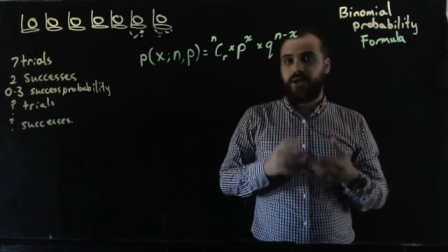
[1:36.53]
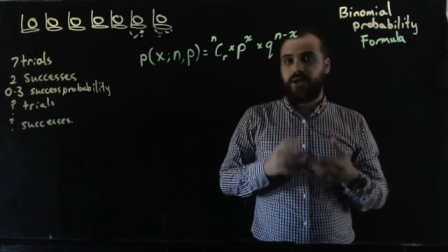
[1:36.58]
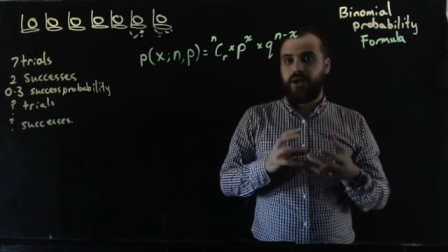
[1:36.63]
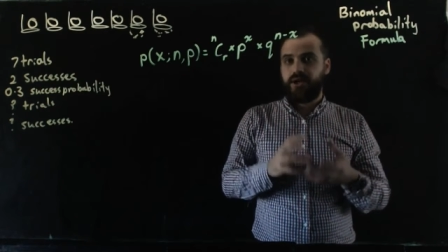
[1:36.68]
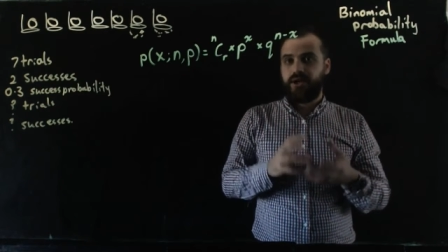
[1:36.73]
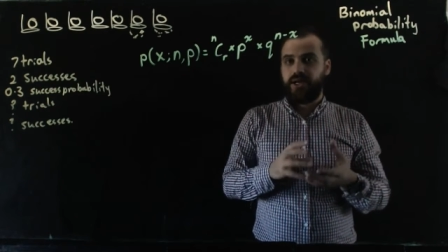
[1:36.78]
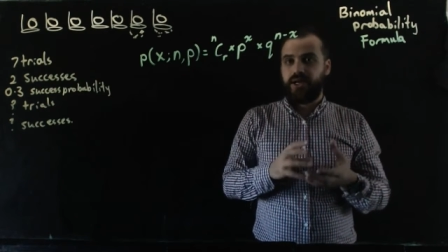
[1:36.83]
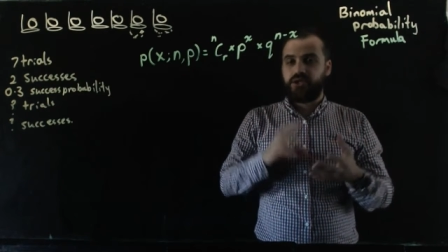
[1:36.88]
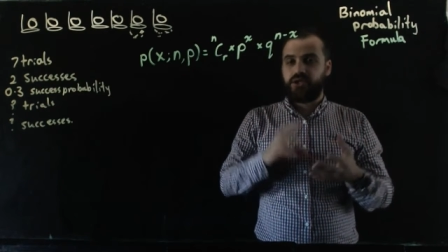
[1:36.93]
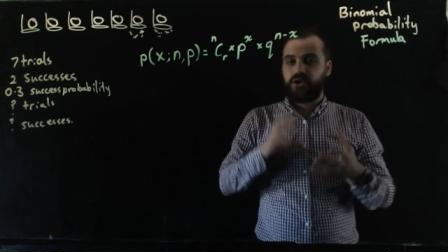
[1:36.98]

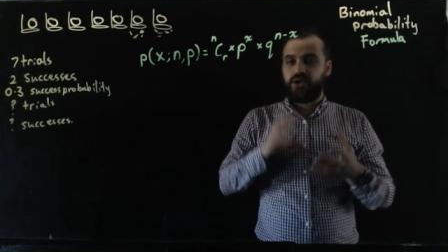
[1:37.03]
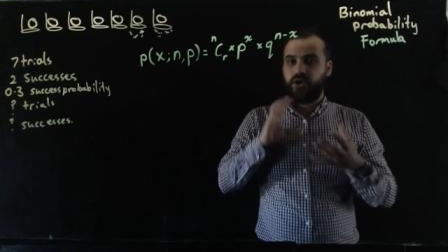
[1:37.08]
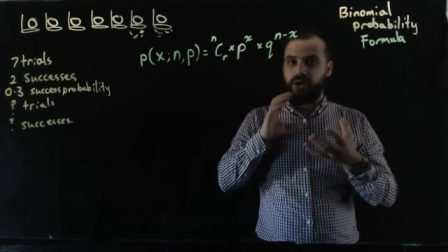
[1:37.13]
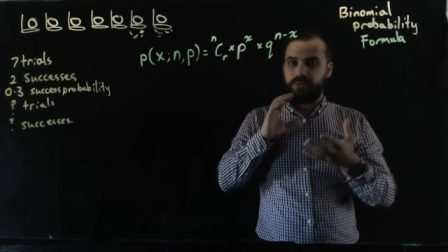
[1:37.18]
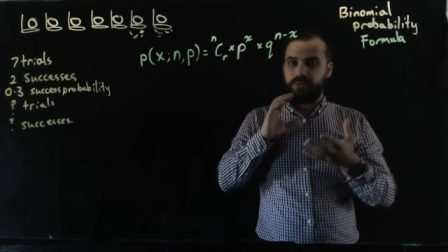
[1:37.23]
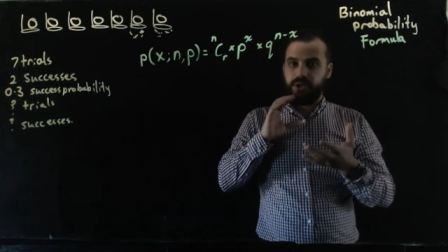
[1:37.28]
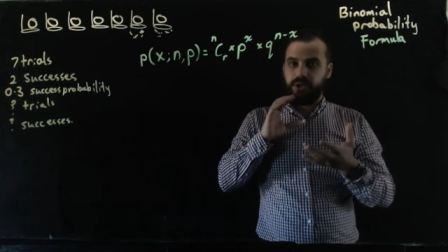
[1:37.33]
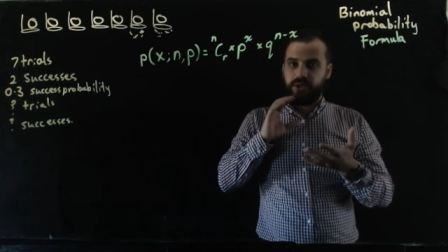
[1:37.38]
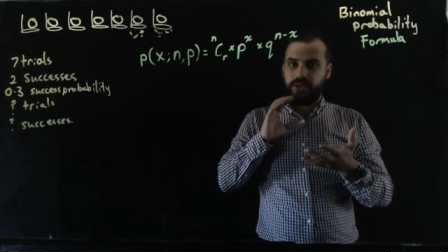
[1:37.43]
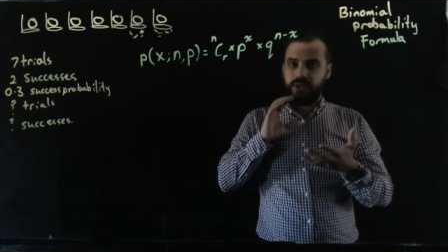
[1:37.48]
Okay, so
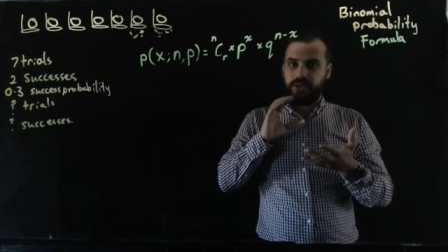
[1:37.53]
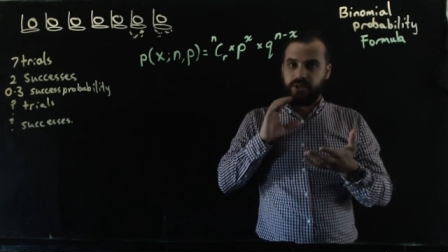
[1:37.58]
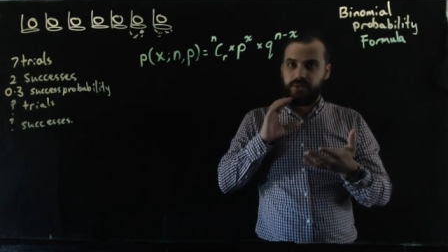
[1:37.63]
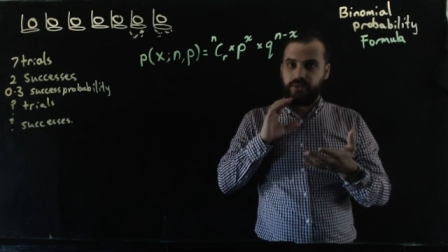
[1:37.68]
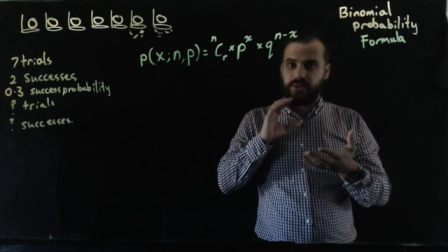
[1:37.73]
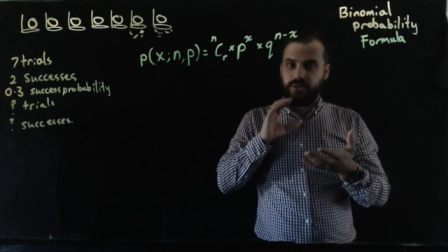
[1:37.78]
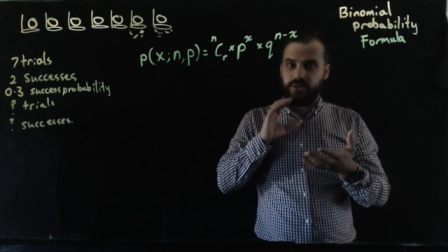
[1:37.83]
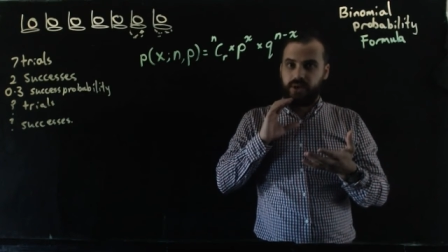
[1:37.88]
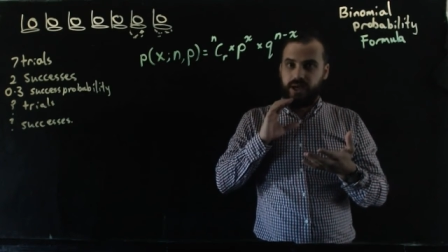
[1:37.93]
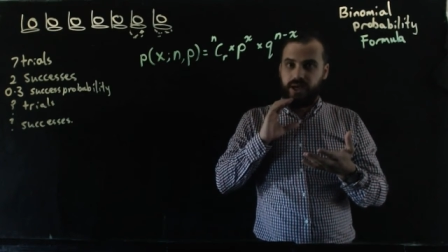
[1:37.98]
I'm going
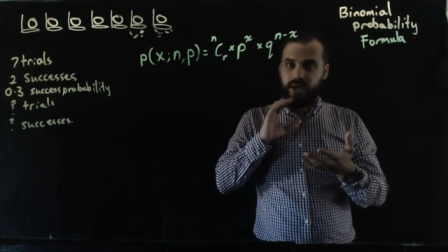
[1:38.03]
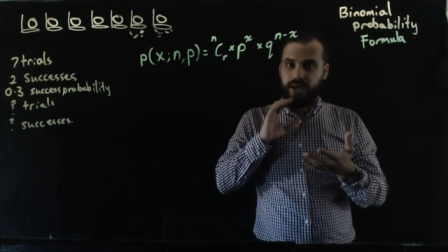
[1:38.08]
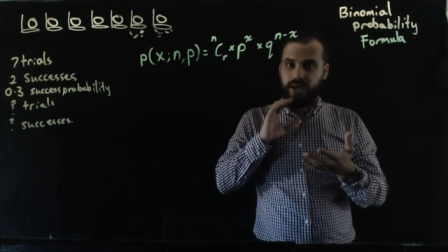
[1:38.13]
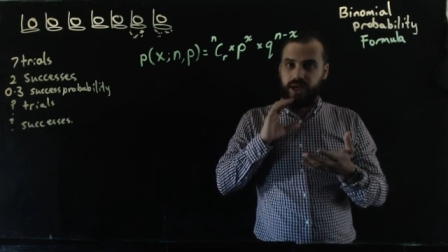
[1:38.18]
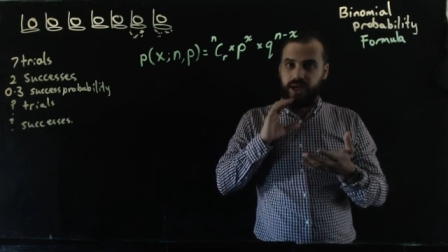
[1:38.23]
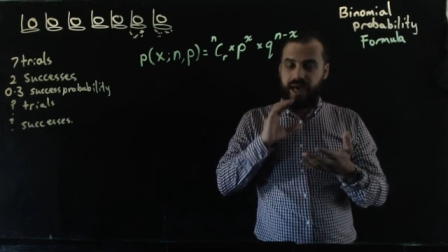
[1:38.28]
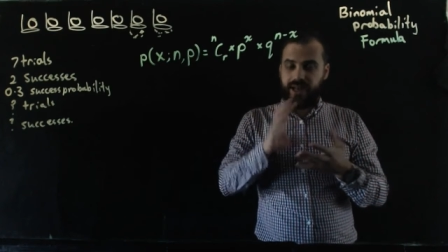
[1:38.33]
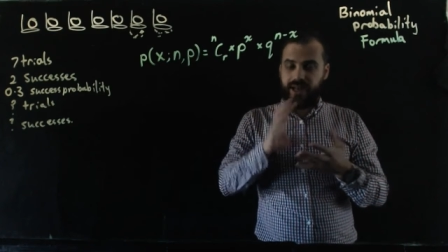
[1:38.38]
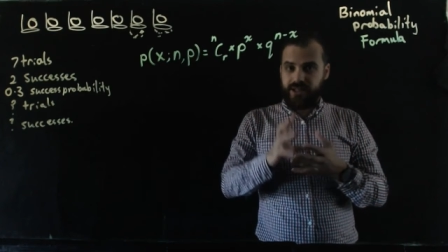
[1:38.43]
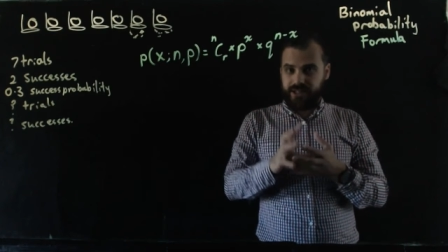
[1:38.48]
to
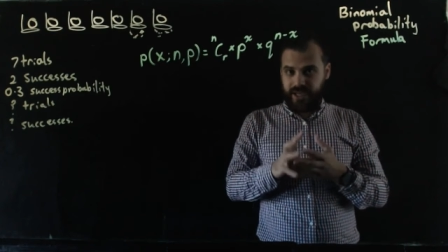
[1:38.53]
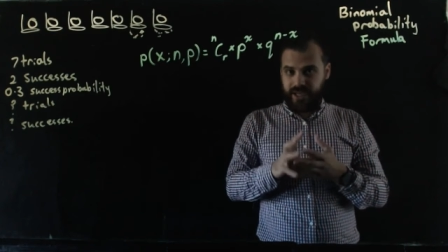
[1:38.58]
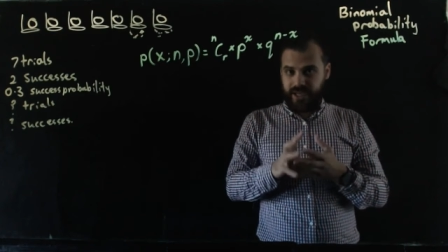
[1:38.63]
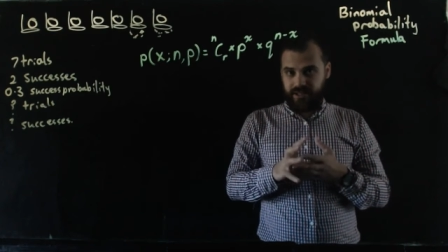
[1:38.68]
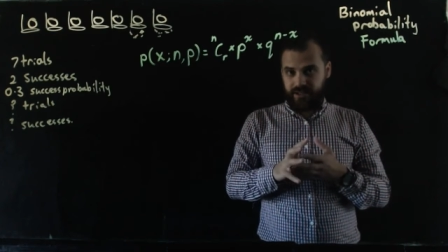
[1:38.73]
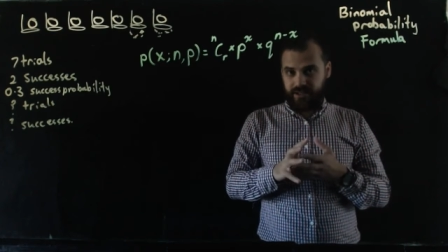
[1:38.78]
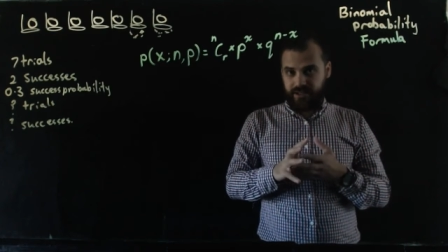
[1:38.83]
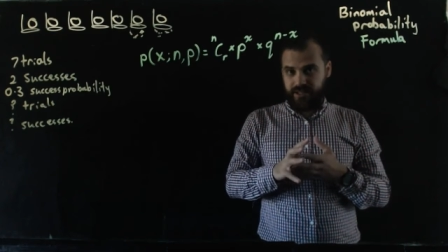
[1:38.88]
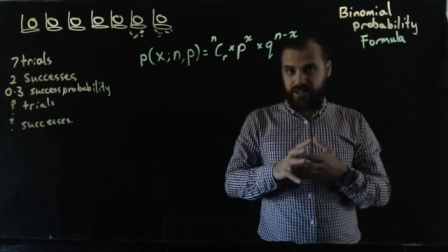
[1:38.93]
annotate